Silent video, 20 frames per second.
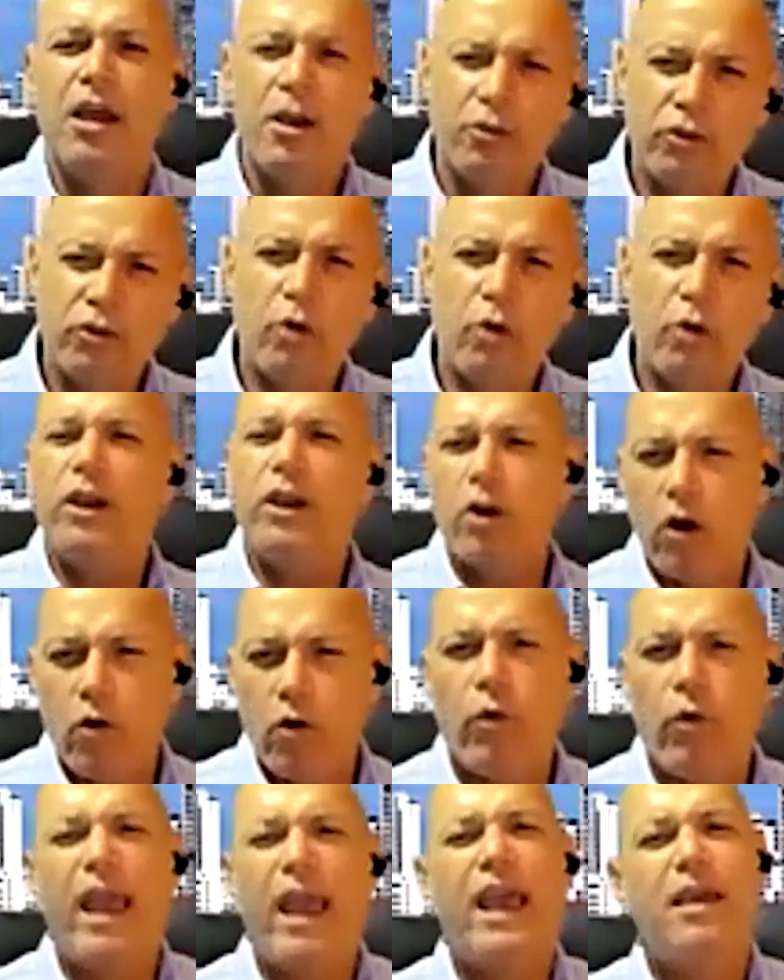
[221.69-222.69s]
So we
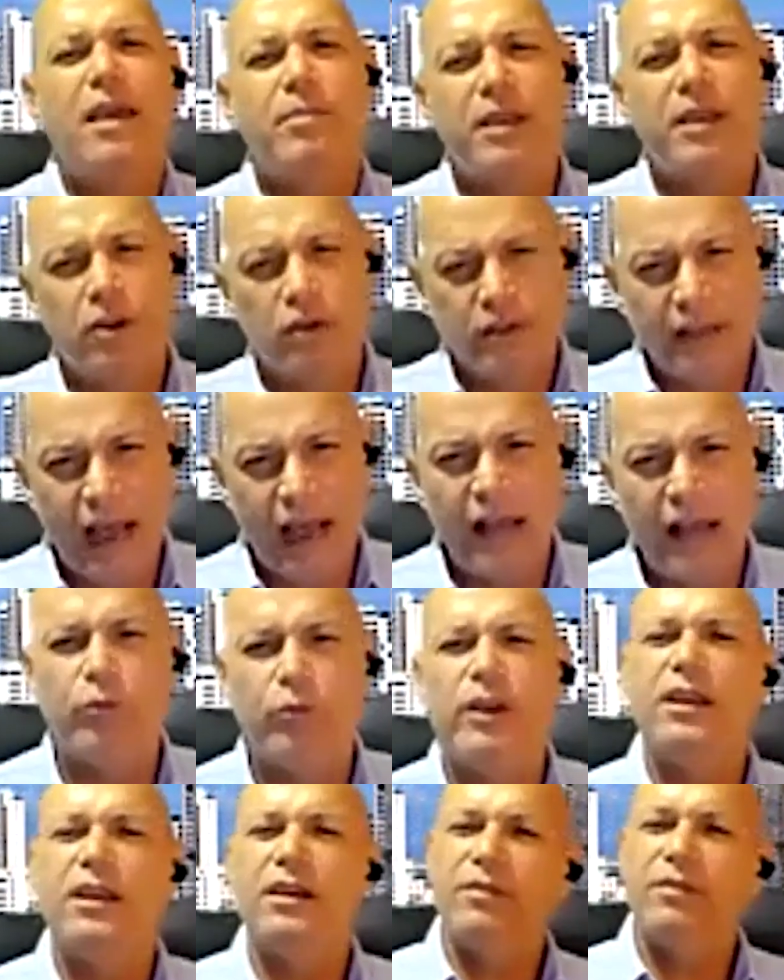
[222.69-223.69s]
go way beyond that.
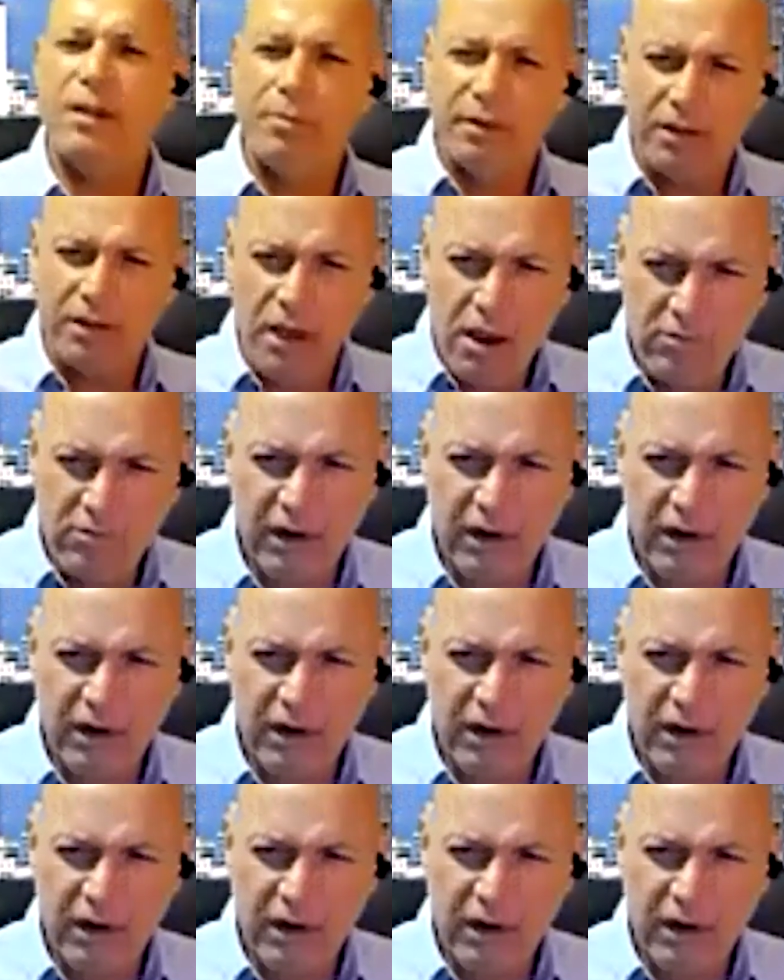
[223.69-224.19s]
We give them a